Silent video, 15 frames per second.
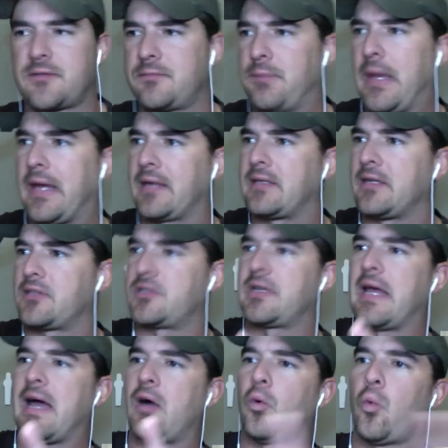paying attention to
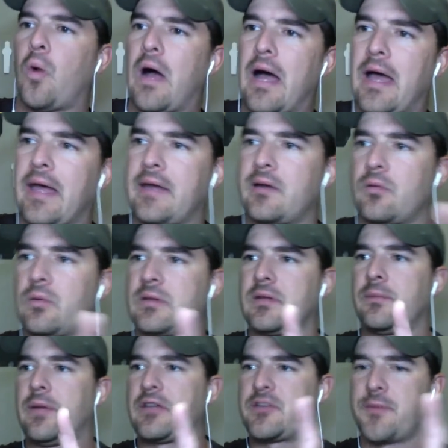how wide or what the
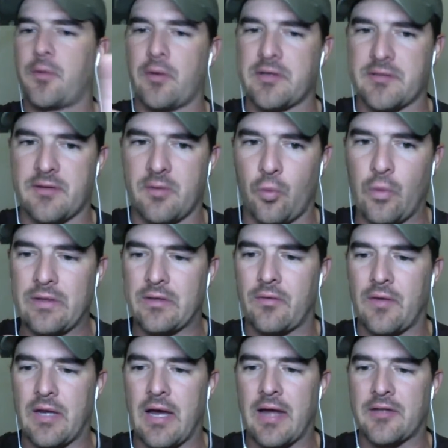measurement was and the width of the
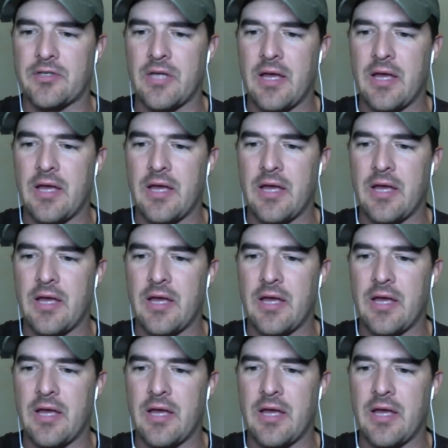notch.